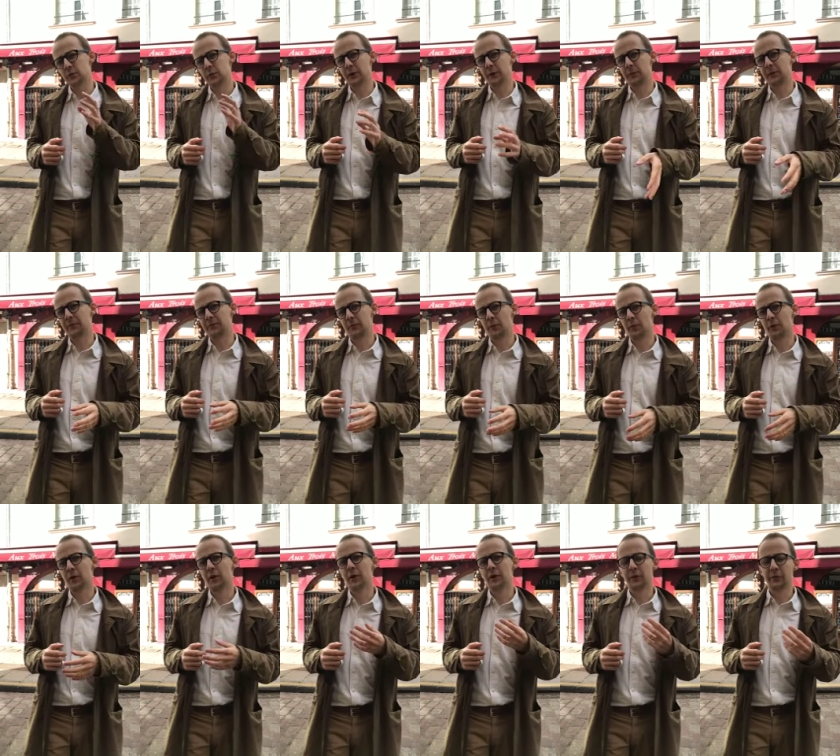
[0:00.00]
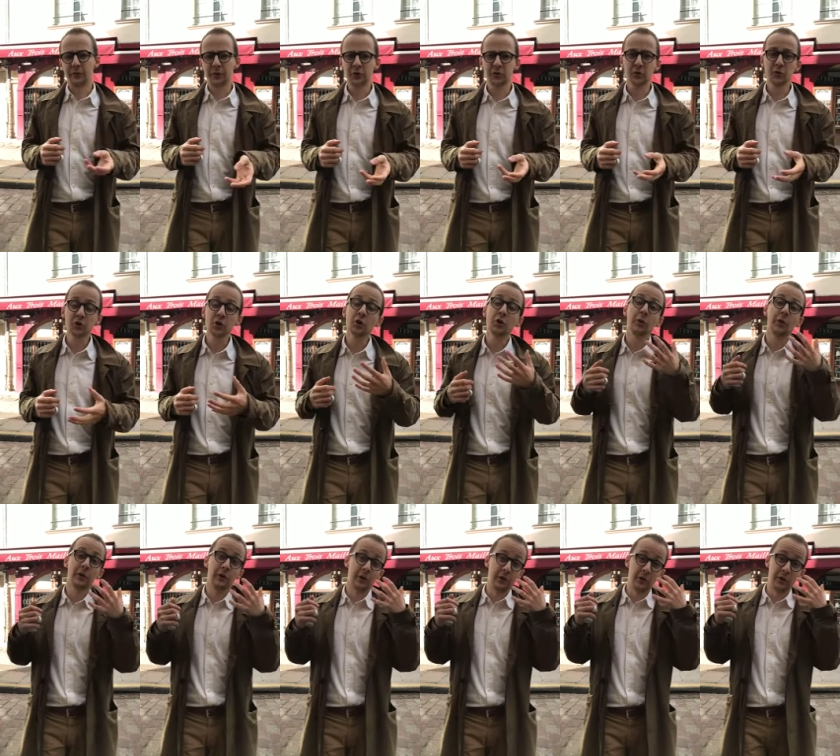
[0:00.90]
queen before the French Revolution, the,
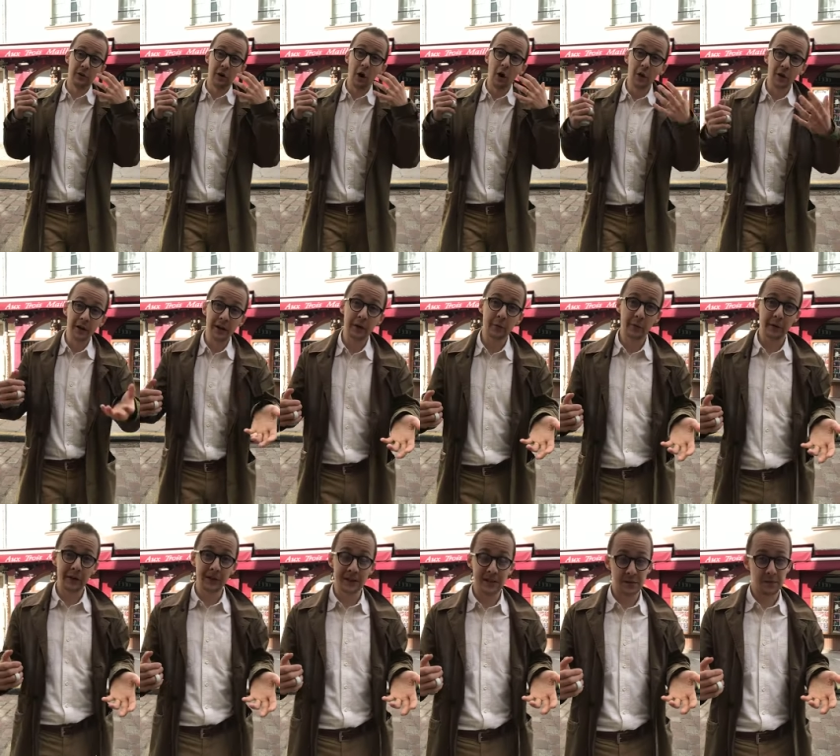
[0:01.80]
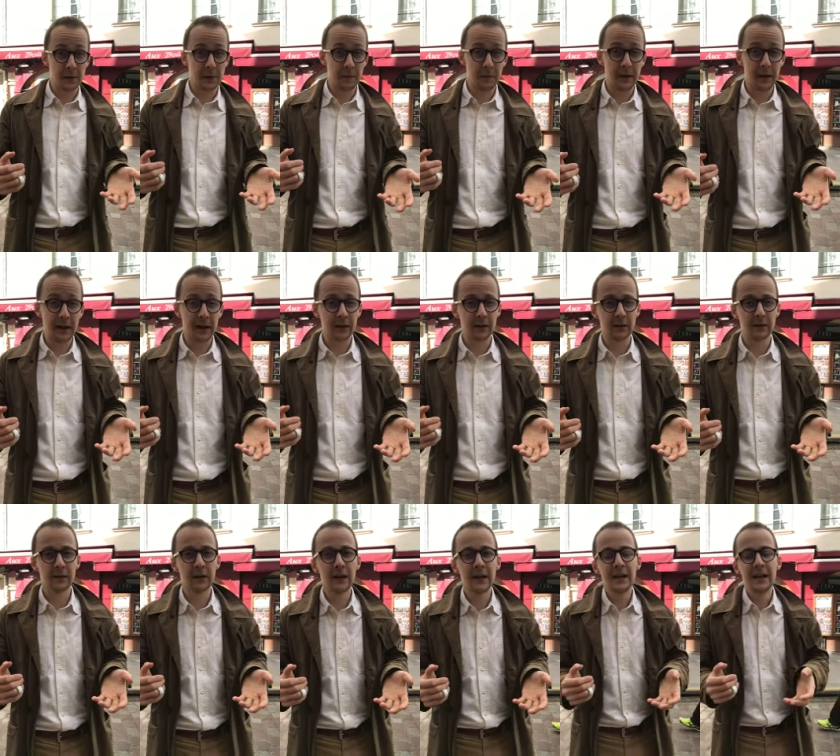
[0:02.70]
the only queen that has been beheaded.
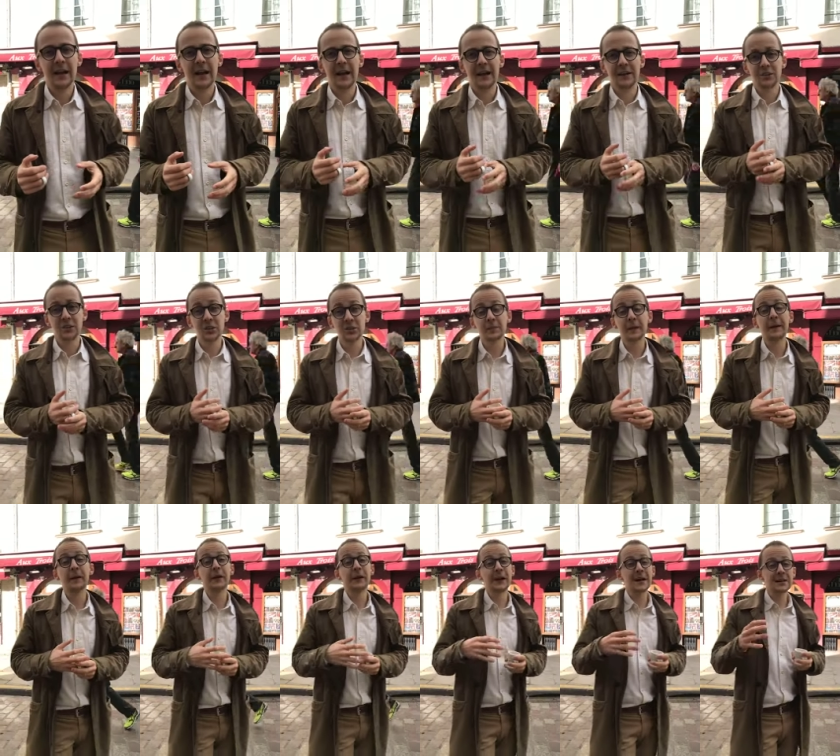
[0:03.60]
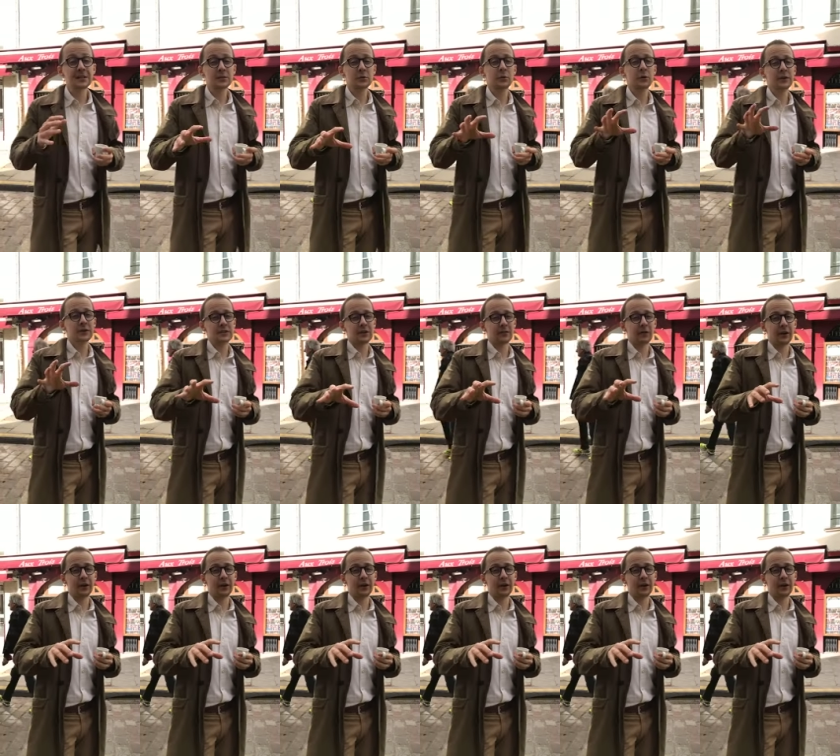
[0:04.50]
And she spent the last weeks of her